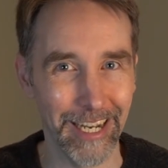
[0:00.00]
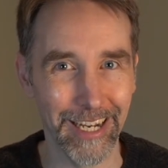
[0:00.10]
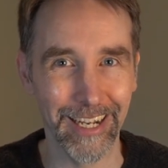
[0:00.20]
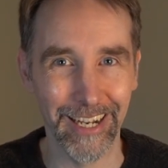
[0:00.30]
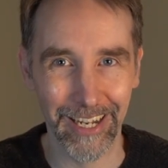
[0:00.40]

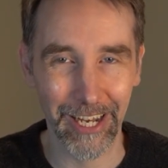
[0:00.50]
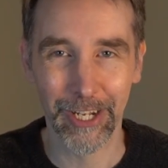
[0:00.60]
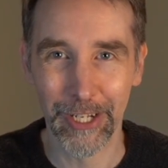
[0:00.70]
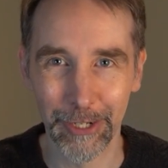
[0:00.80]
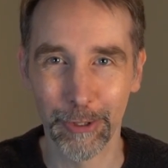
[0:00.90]
a
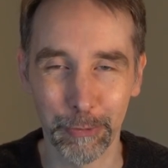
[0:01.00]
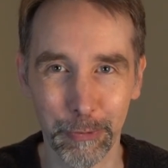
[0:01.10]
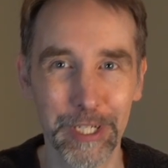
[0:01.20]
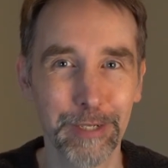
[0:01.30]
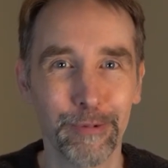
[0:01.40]
little
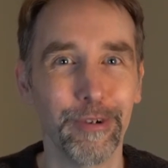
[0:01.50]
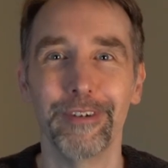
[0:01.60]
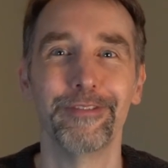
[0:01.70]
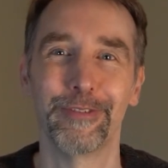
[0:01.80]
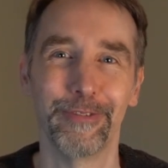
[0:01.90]
whisper
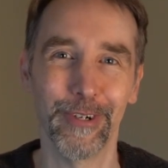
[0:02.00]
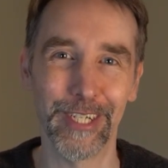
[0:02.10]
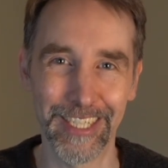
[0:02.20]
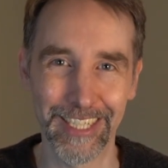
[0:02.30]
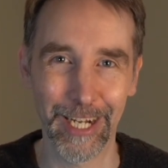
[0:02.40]
of a
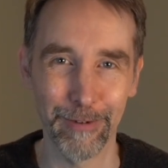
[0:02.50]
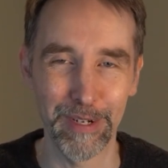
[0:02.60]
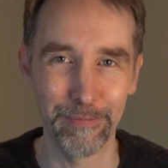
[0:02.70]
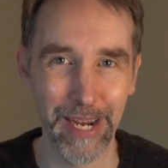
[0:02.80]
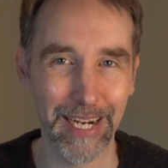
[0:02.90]
voice
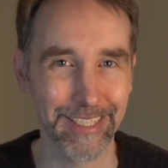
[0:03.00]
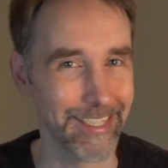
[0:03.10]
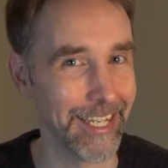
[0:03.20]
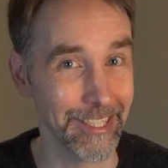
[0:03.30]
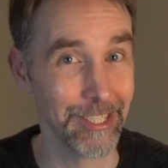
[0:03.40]
coming back saying,